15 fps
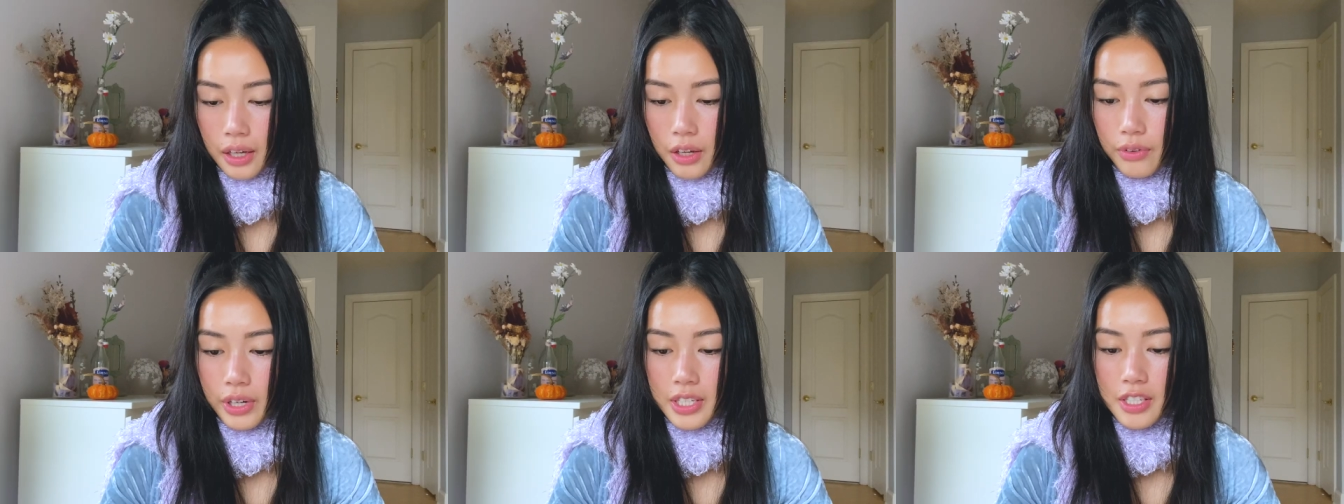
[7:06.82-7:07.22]

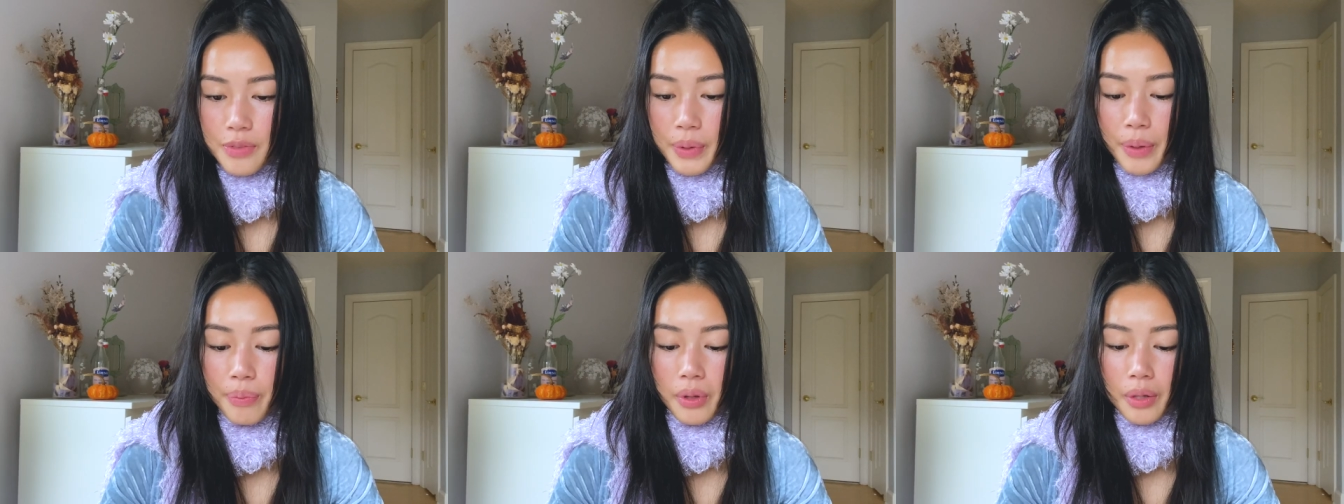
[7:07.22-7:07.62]
It raises
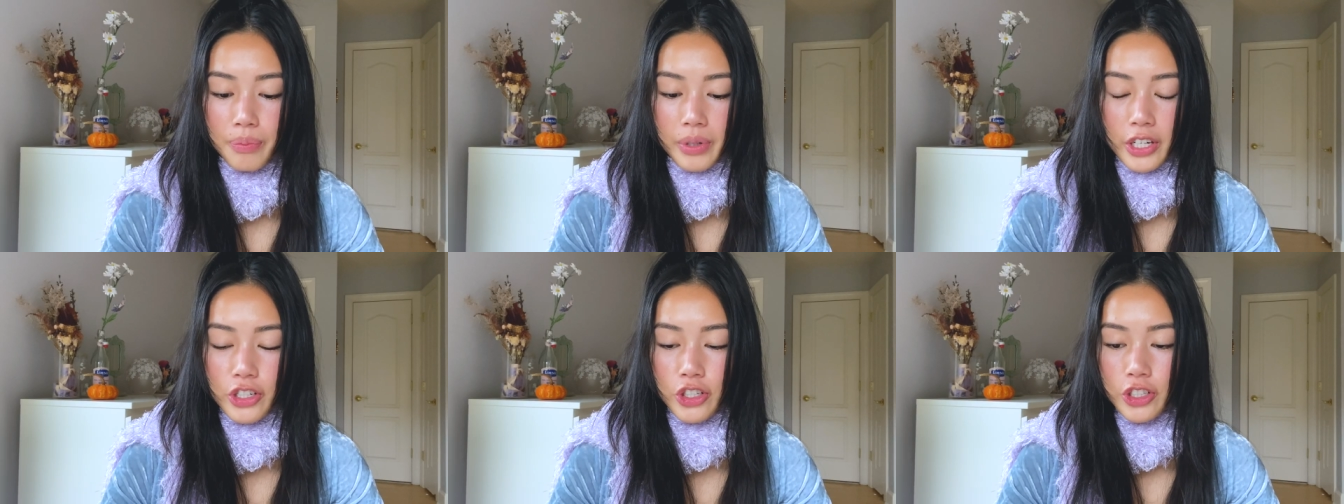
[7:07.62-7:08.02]
my blood
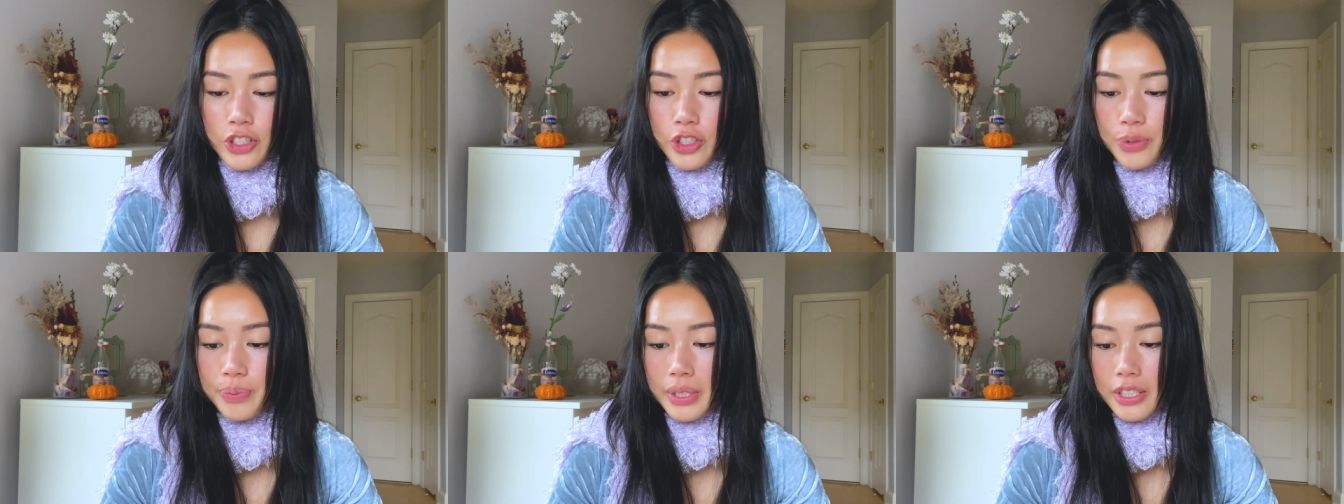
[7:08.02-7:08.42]
pressure
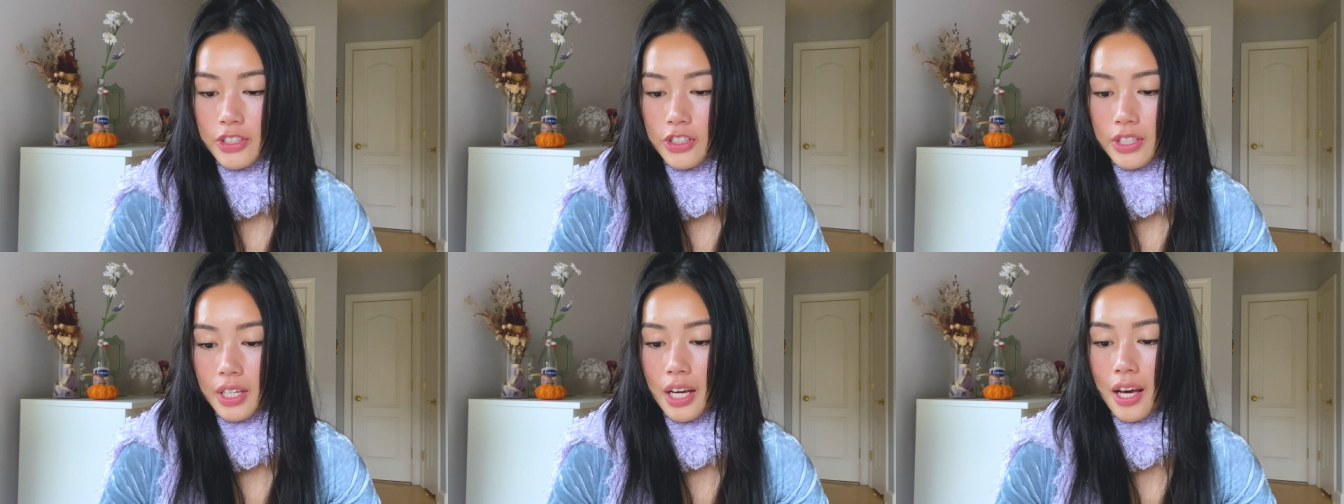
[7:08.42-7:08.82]
too
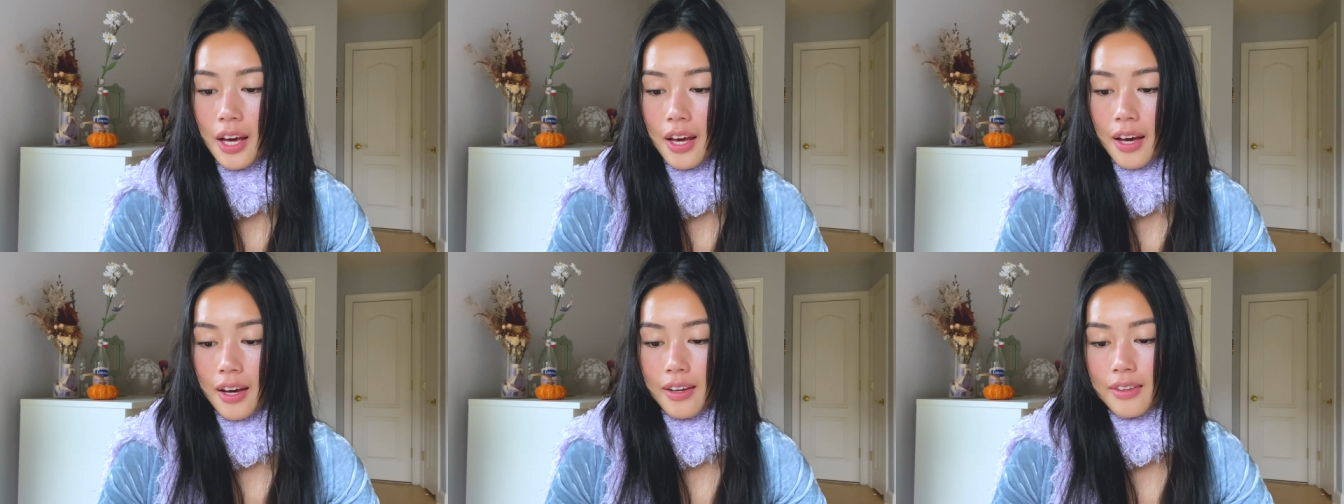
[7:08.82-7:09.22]
much.
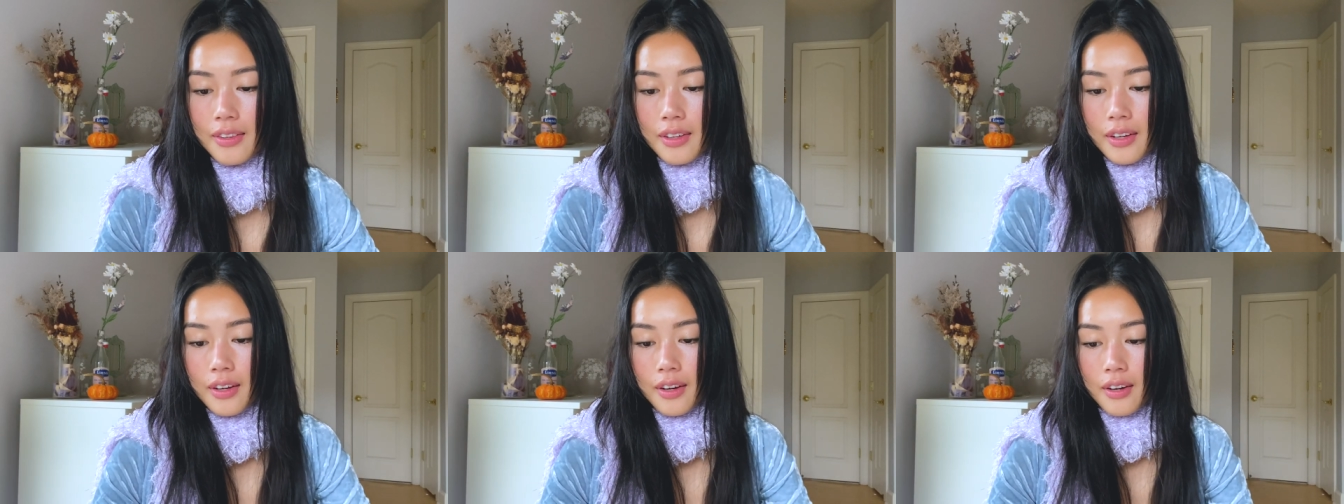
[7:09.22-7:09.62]
I
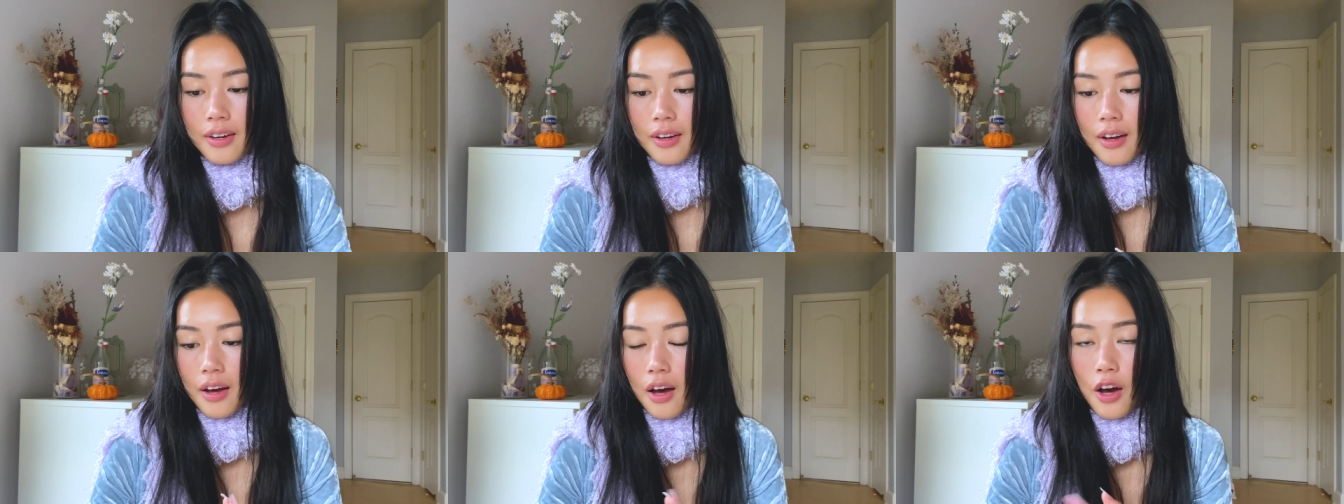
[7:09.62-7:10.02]
think
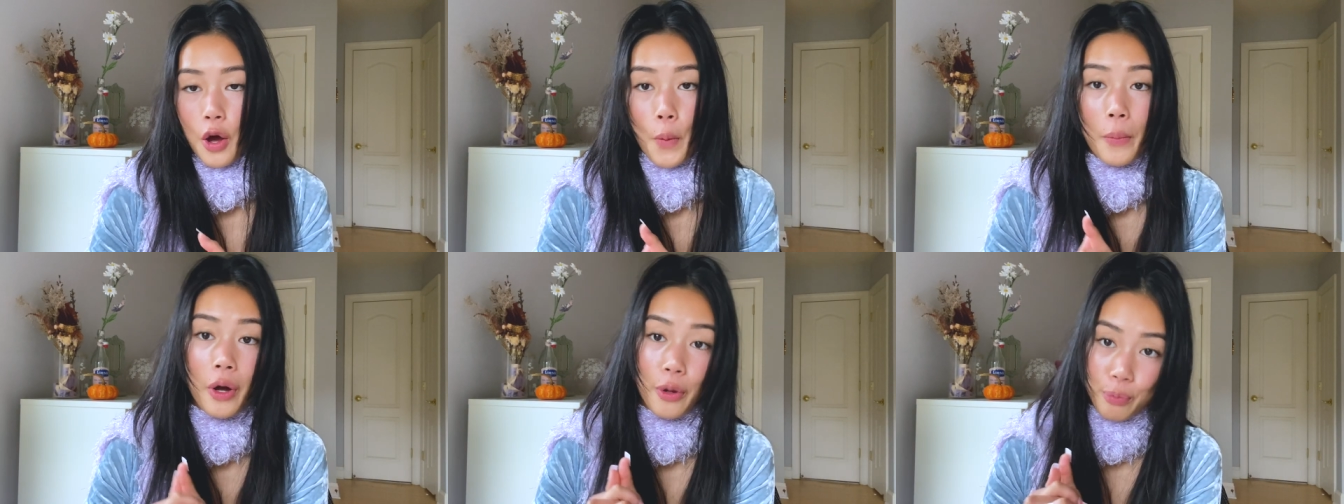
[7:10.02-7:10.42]

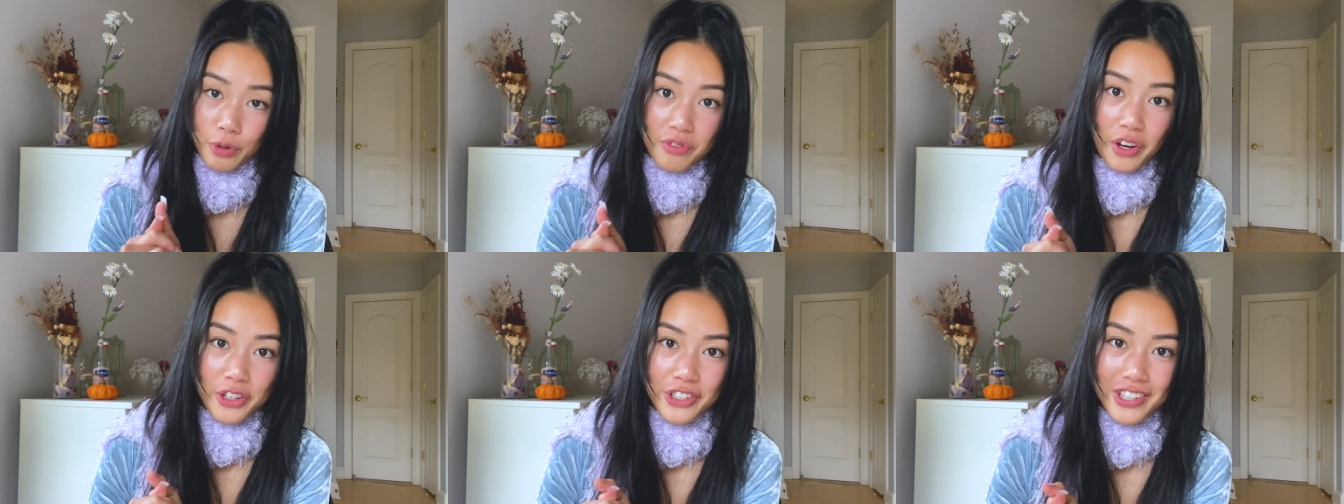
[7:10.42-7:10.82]
um, I'll
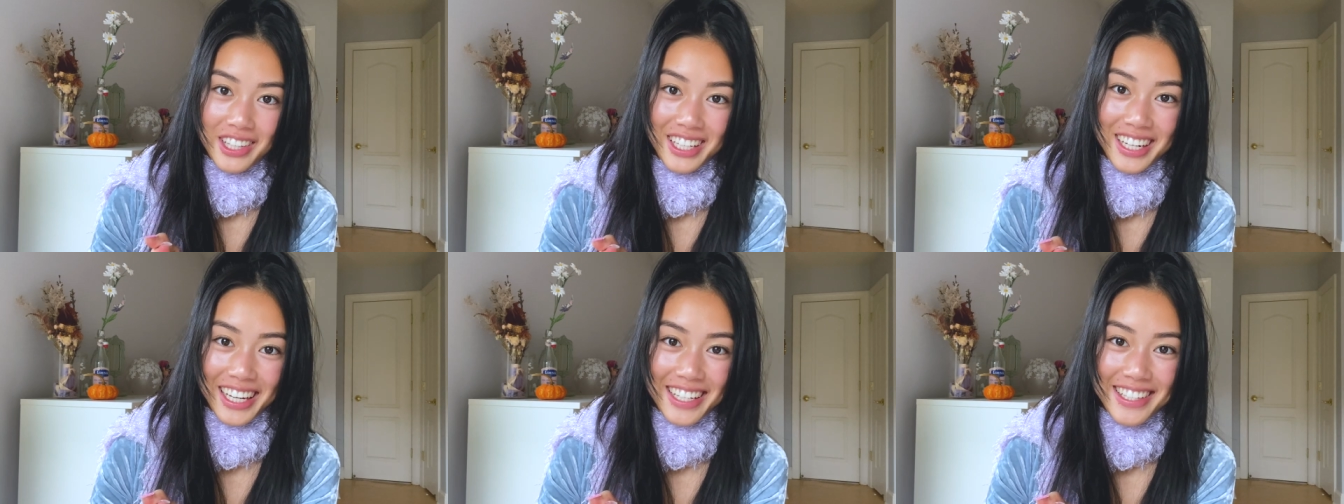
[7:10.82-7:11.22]
move on to
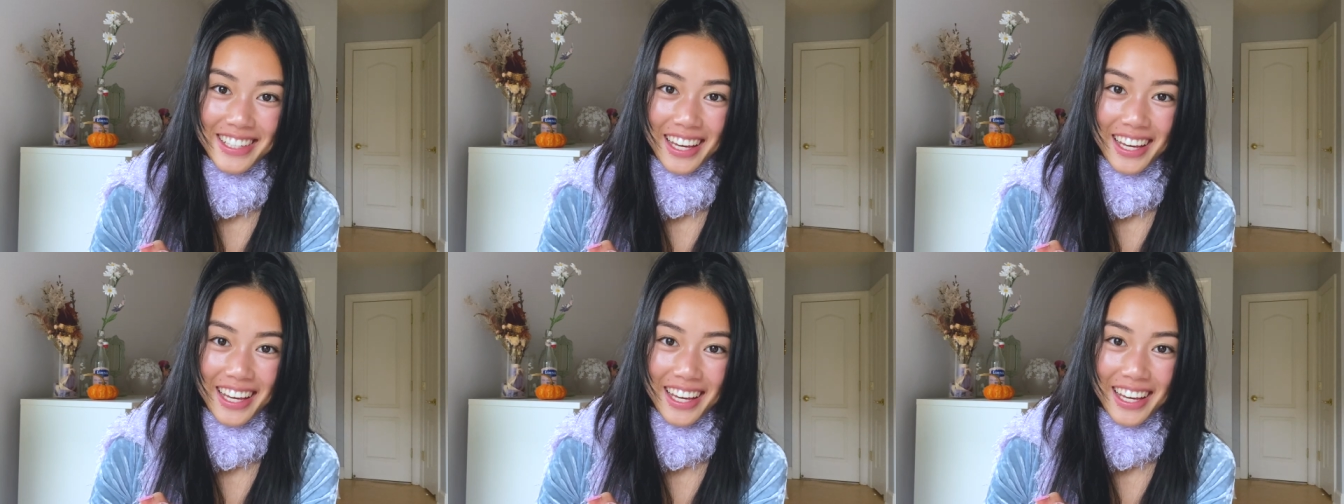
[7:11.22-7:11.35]
the next